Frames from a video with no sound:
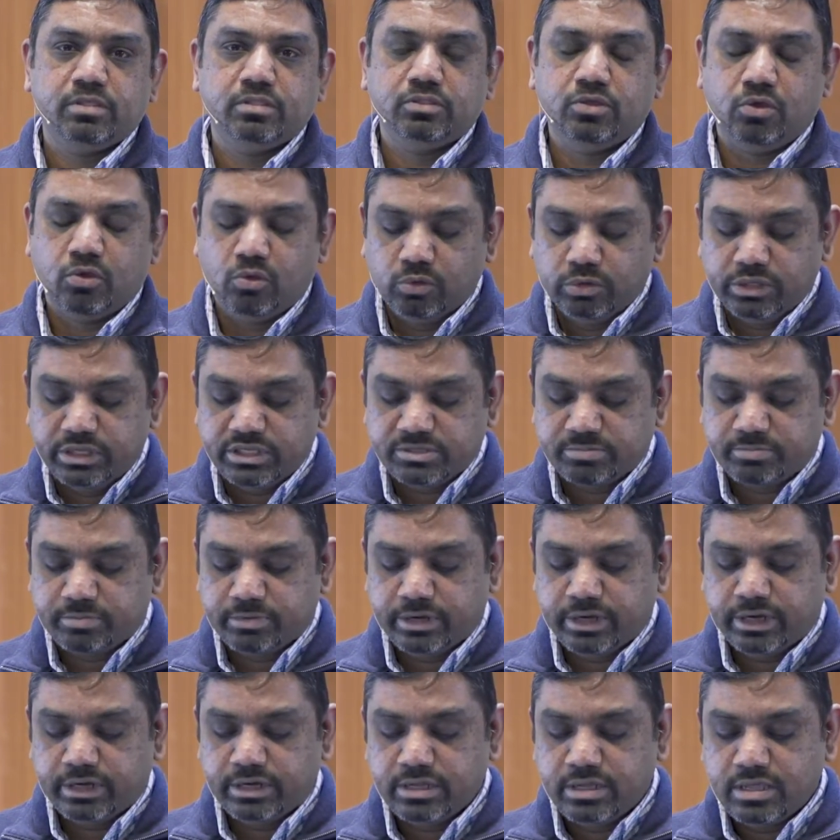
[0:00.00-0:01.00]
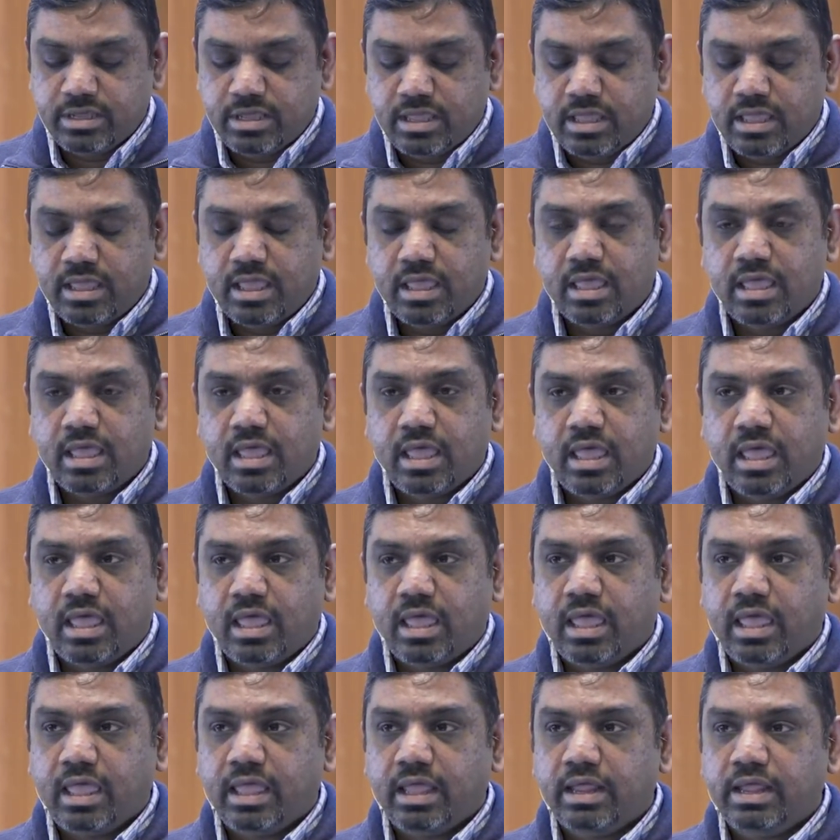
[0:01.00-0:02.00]
The Holy Spirit
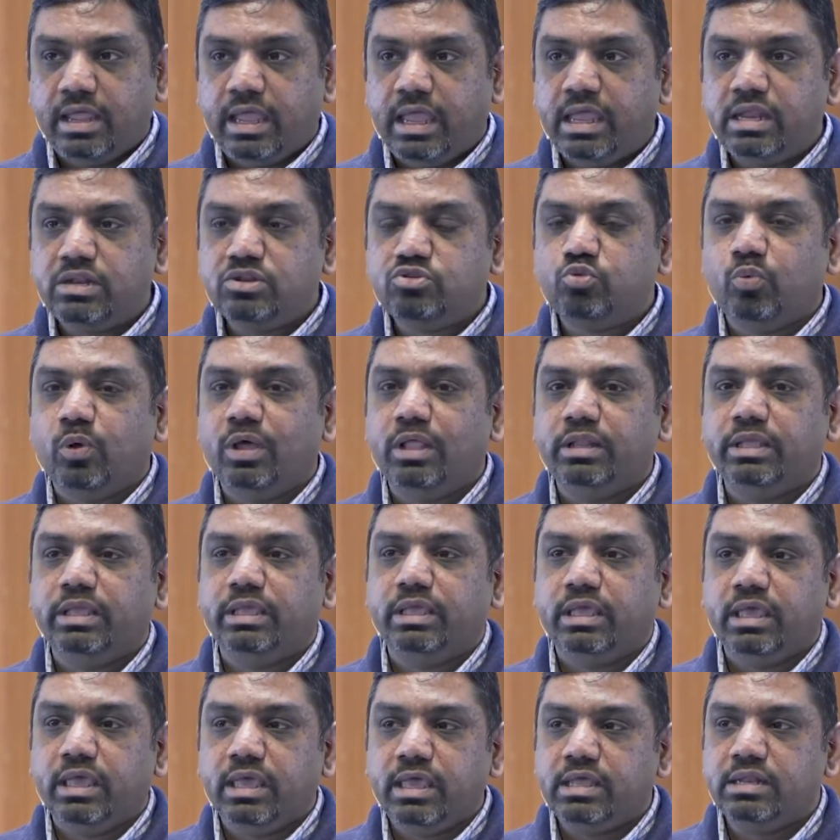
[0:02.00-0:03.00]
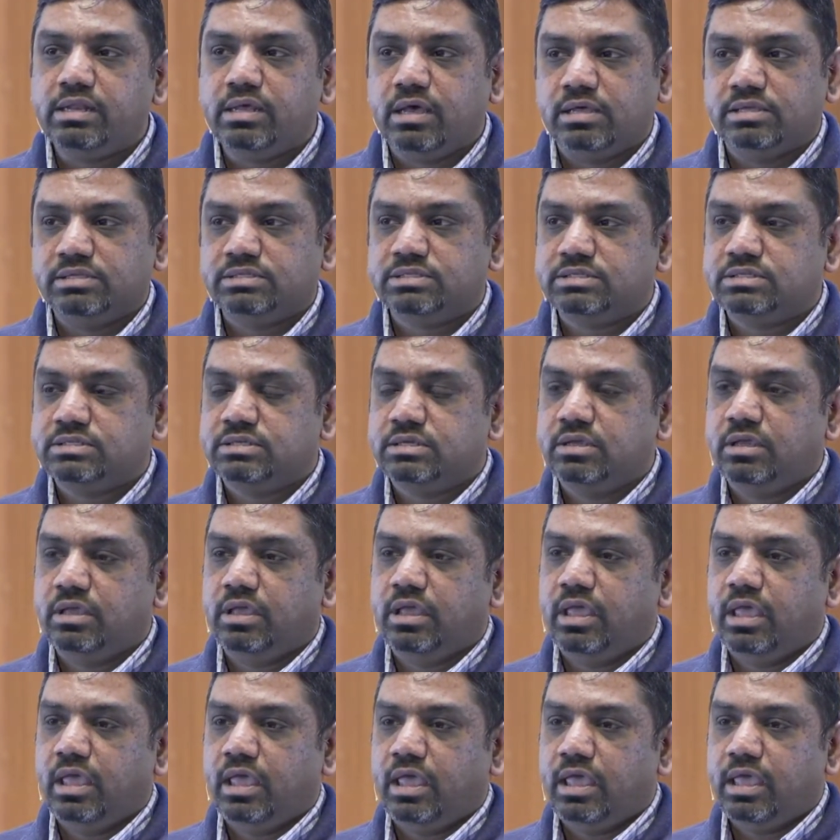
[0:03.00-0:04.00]
indwelling in us
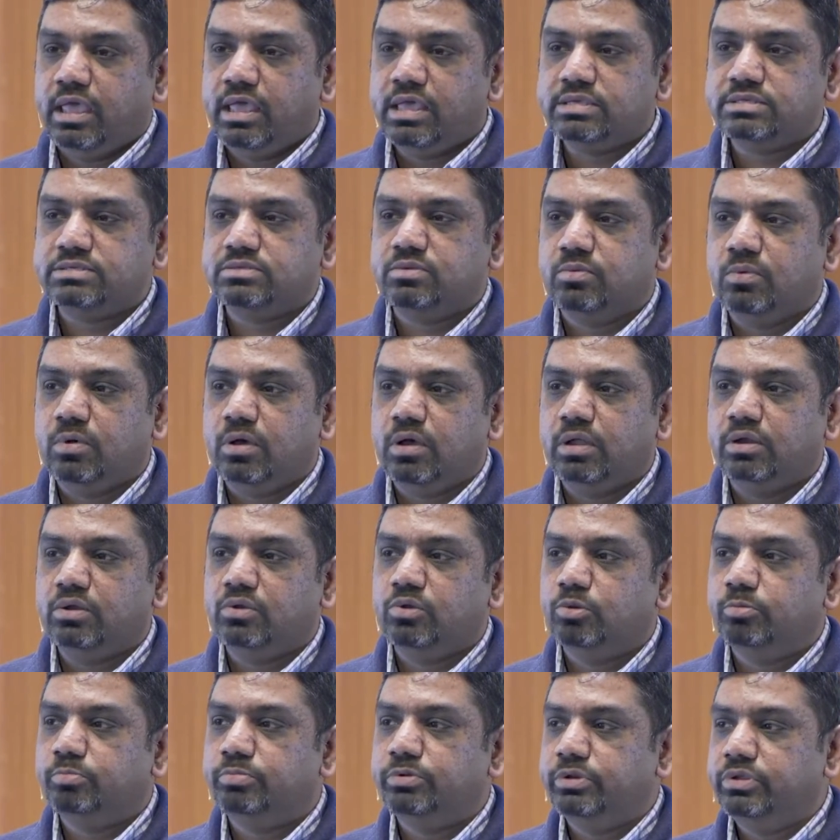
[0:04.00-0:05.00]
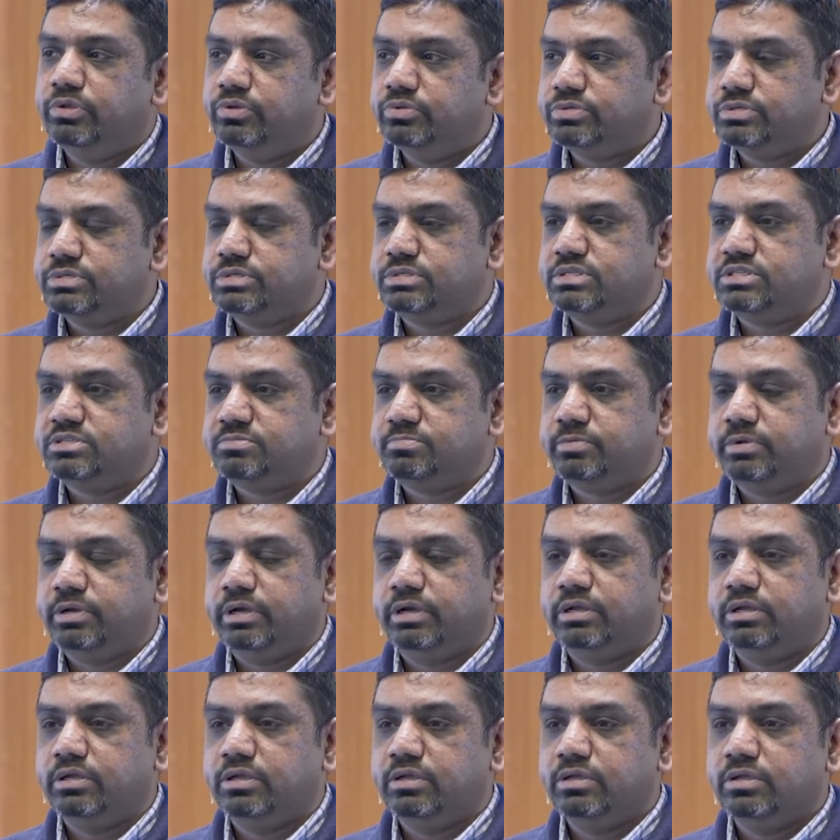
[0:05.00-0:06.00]
is the one who produces the
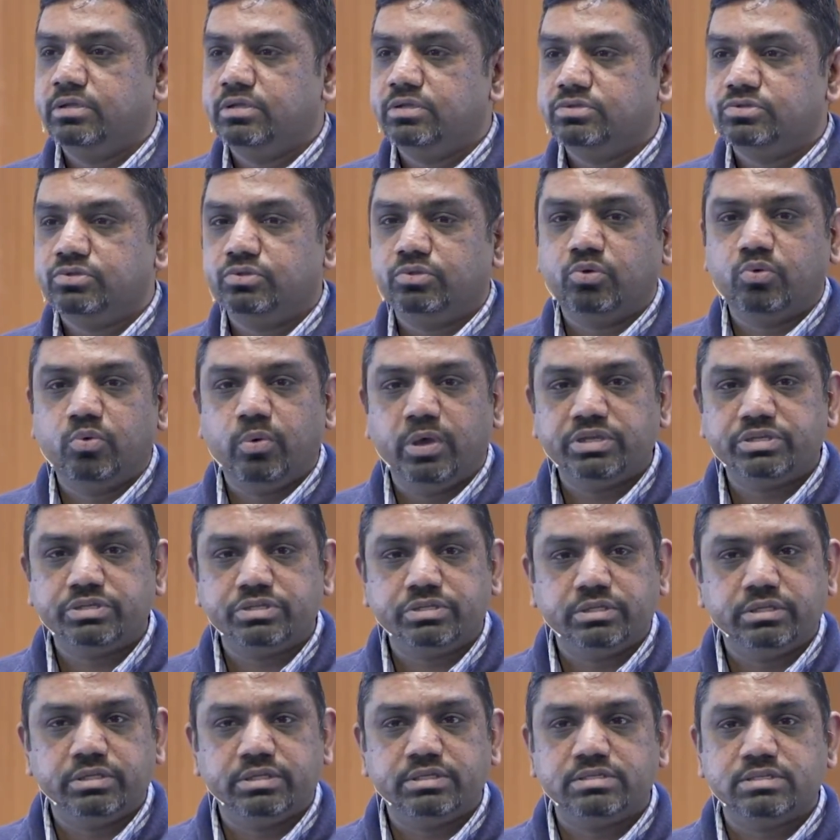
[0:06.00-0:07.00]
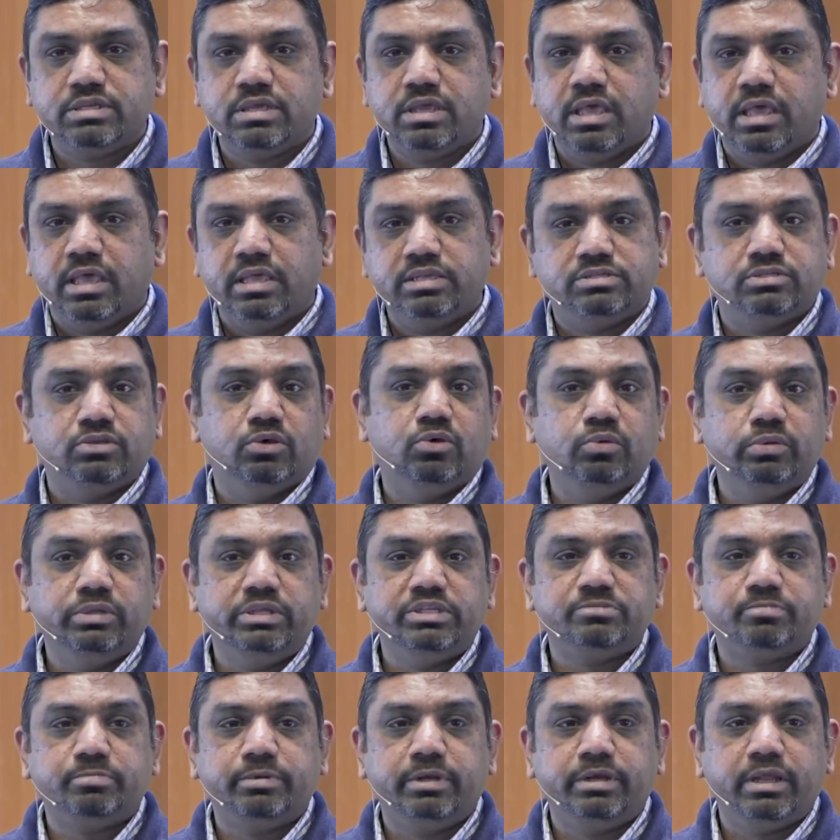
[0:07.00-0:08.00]
Spirit. So the question is Is the Holy
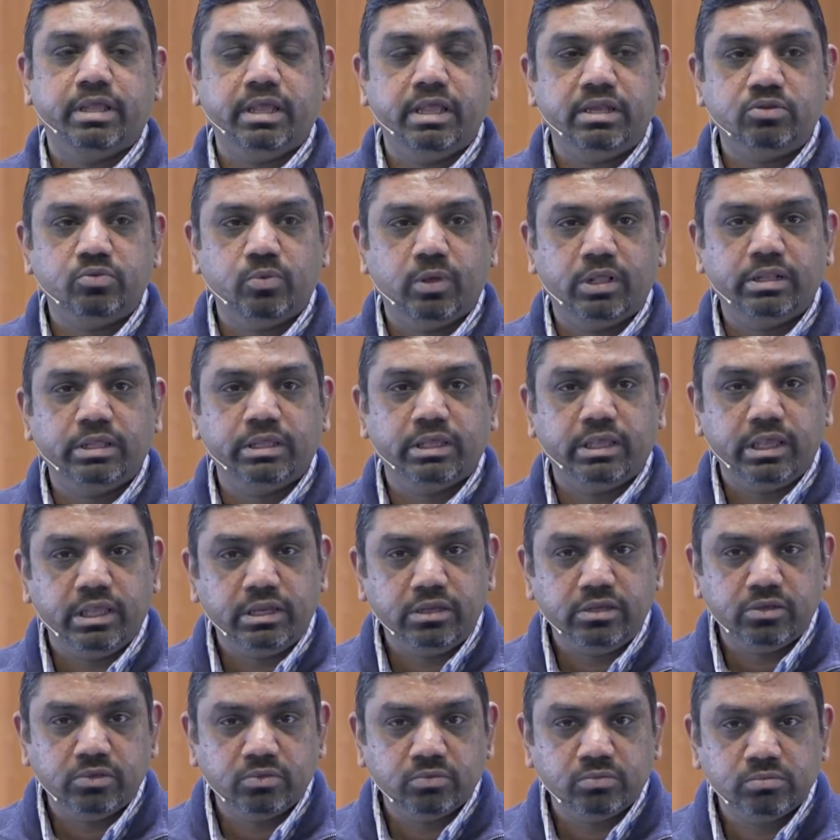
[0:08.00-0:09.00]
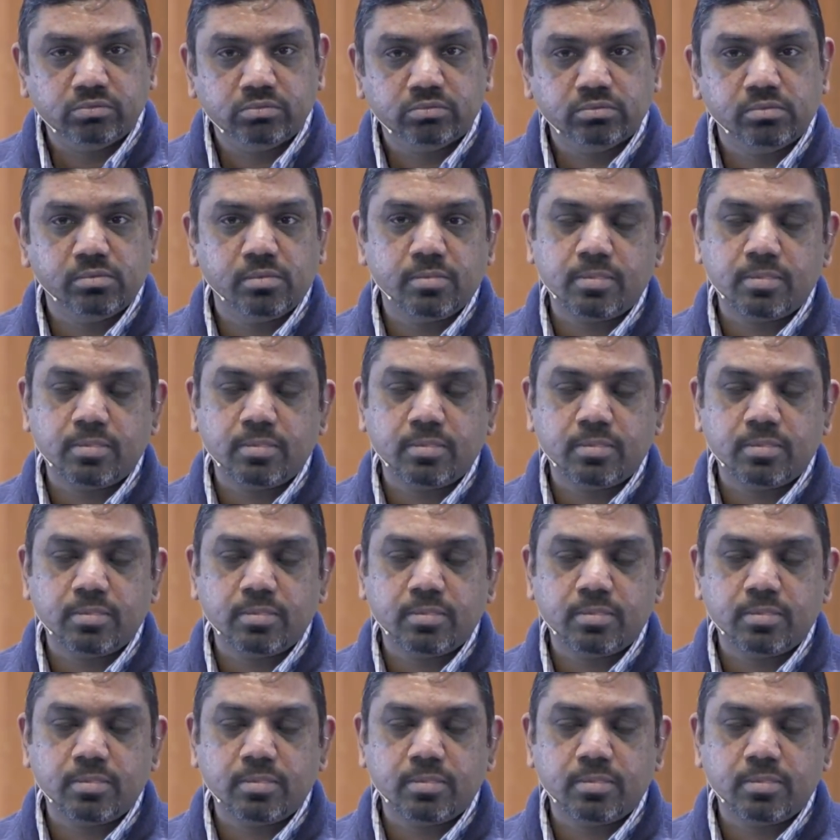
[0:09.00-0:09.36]
Spirit indwelling in you?